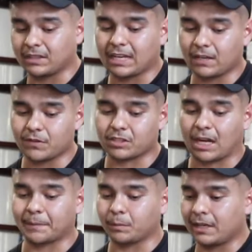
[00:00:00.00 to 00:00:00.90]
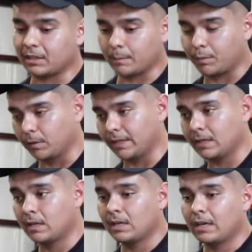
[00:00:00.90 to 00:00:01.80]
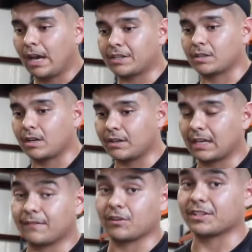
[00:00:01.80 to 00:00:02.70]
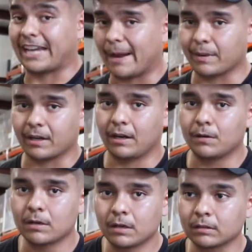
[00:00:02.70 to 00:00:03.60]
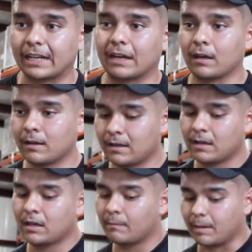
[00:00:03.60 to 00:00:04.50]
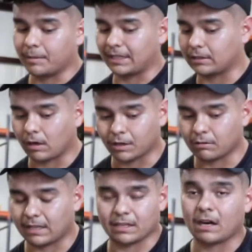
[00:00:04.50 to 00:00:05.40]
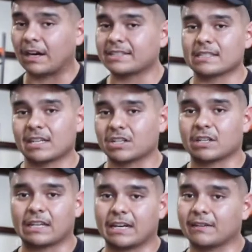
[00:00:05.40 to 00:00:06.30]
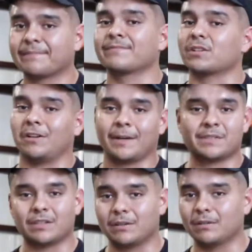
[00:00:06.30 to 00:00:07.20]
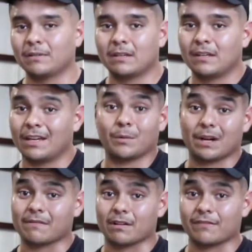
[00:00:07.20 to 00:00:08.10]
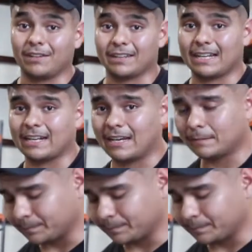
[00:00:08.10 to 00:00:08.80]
thing if you stop the weight and you pull it. It's another thing if you're a tap and go. Like people like to argue like the constant tension thing. Totally up to you and whatever you're feeling that day.